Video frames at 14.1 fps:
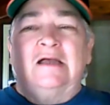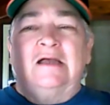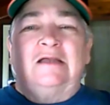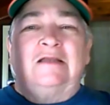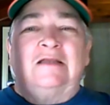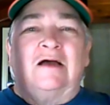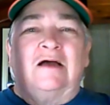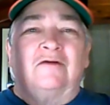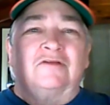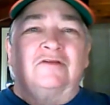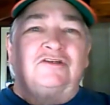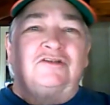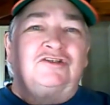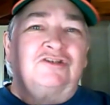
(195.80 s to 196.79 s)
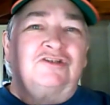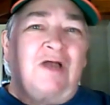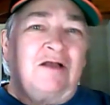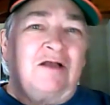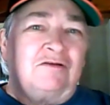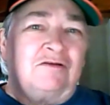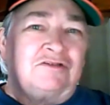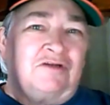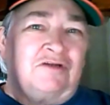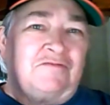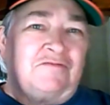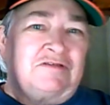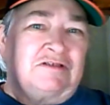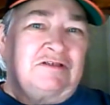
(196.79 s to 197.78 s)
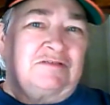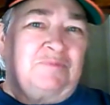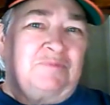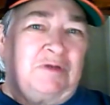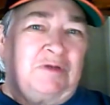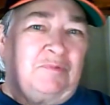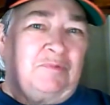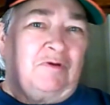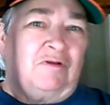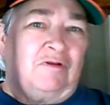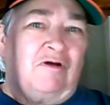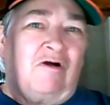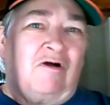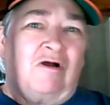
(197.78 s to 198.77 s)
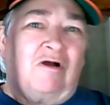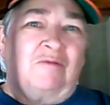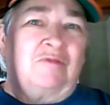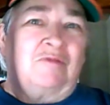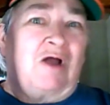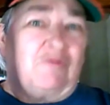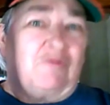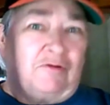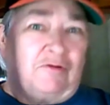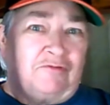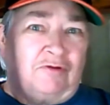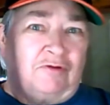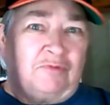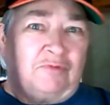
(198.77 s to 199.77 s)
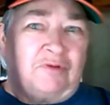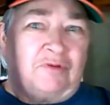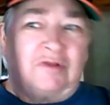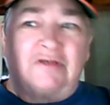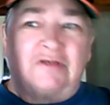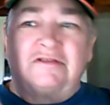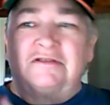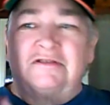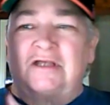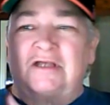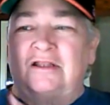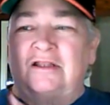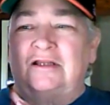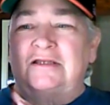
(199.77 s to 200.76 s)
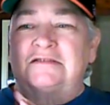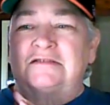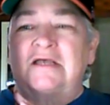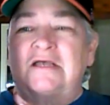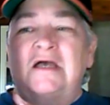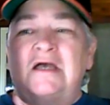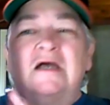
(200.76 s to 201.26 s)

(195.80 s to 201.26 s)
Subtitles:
Now, the child services people are not real thrilled with this, to say the least,